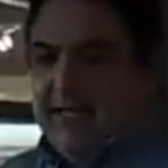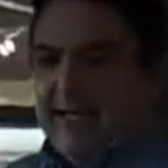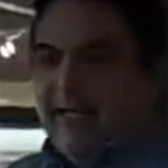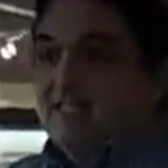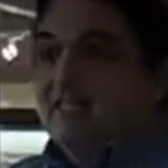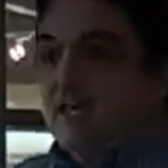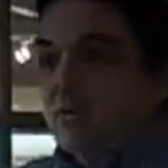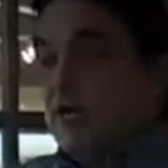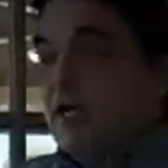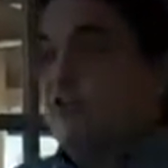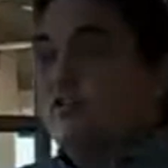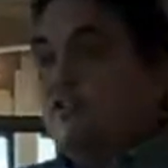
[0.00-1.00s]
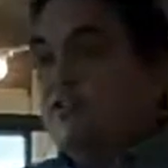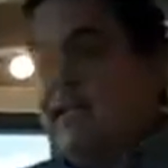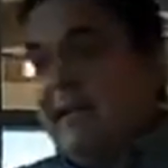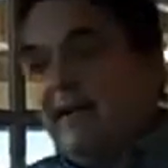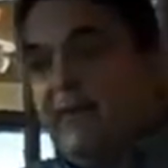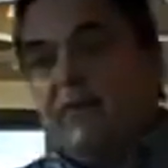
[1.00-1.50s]
And someone else
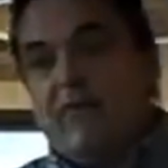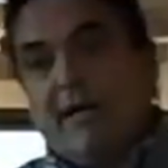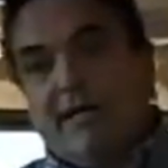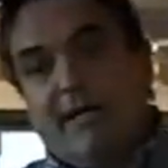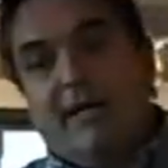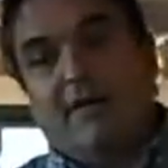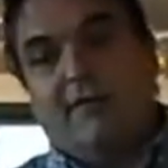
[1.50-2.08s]
gave a great